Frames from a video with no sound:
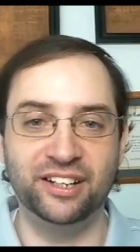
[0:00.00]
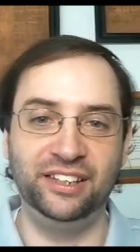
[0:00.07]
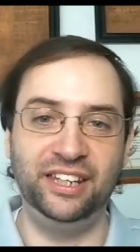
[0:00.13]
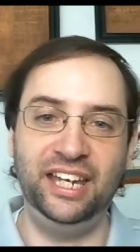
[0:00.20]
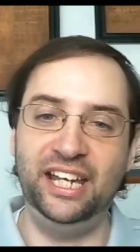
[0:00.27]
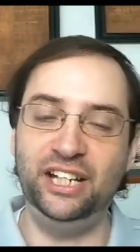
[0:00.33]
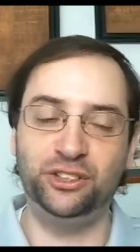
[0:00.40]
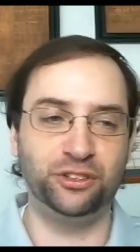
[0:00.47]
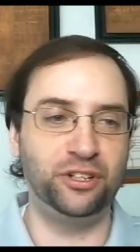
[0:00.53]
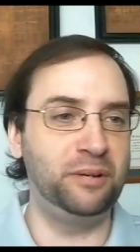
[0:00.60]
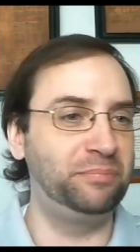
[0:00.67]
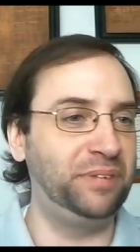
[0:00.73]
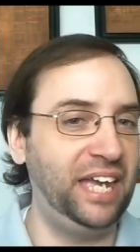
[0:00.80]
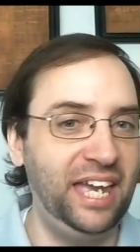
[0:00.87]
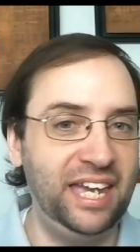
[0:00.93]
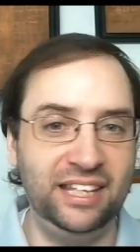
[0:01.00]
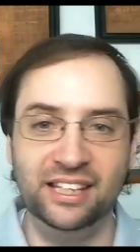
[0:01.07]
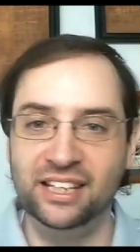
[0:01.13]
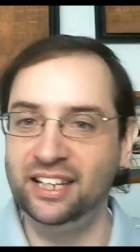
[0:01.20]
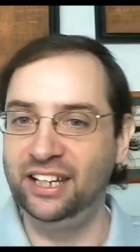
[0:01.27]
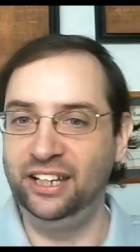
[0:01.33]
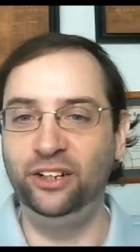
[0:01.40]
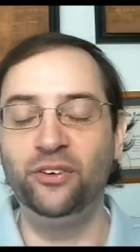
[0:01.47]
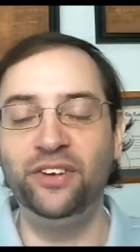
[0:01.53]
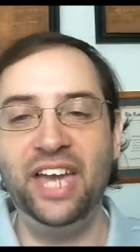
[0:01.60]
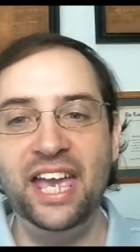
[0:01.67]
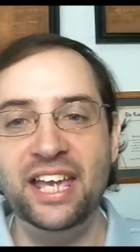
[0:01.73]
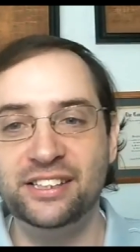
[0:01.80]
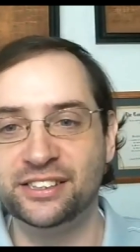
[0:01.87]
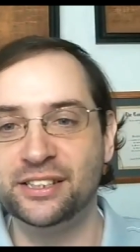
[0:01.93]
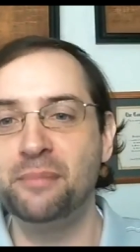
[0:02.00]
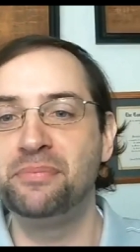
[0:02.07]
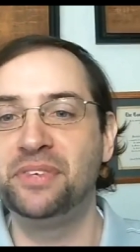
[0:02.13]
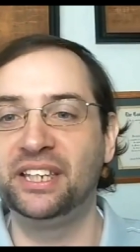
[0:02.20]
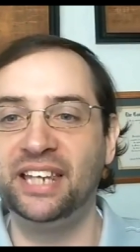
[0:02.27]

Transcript: They hate Trump. They hate you know they hate something.